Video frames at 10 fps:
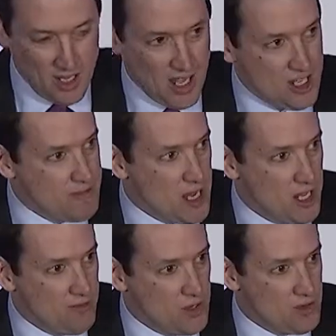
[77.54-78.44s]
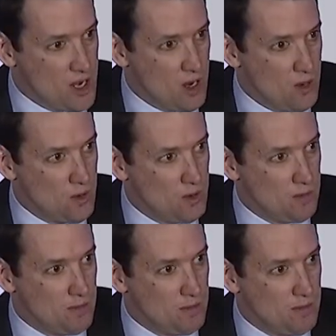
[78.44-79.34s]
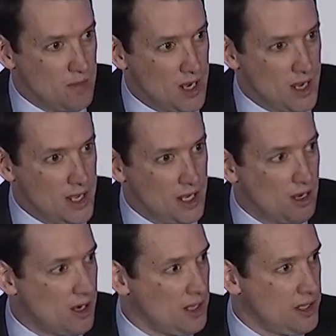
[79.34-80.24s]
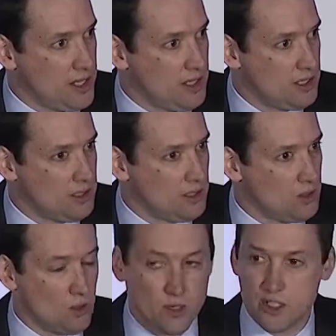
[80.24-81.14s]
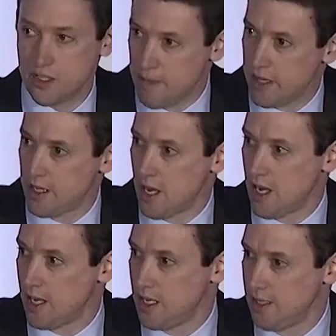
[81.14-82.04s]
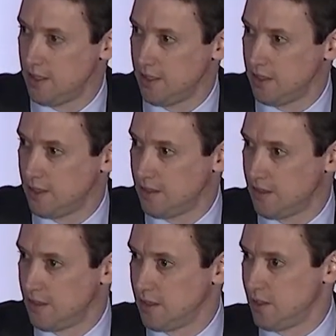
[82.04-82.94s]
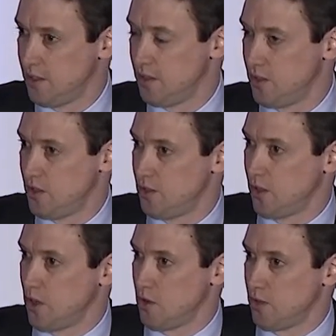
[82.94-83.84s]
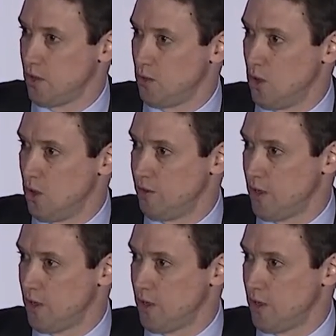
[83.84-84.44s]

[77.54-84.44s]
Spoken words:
As many of you know, my colleague Lauren Smith and I took over the role of